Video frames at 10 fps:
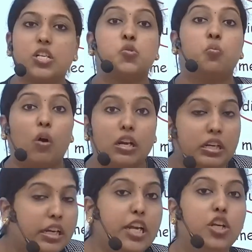
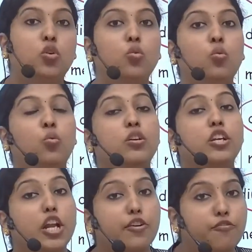only to
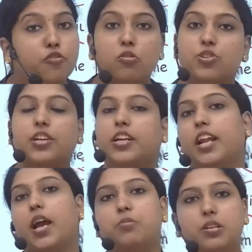nephrogenic
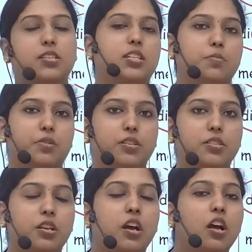diabetes insipidus.
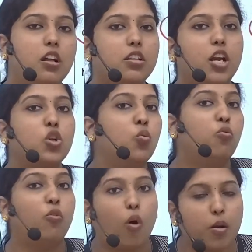That too, for
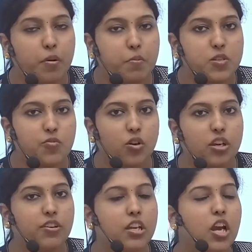what purpose we are giving?
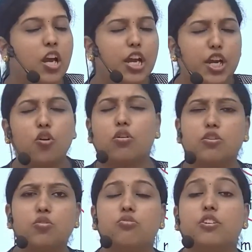In order to
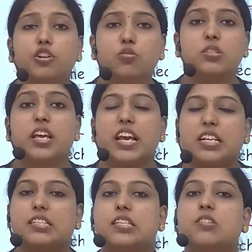reduce the
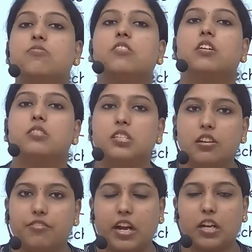excessive thirsty
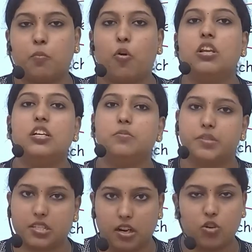effect,
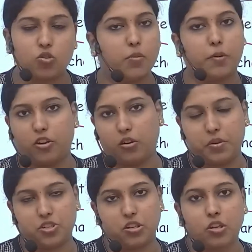polydipsia, to that particular patient.
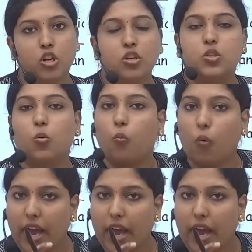So why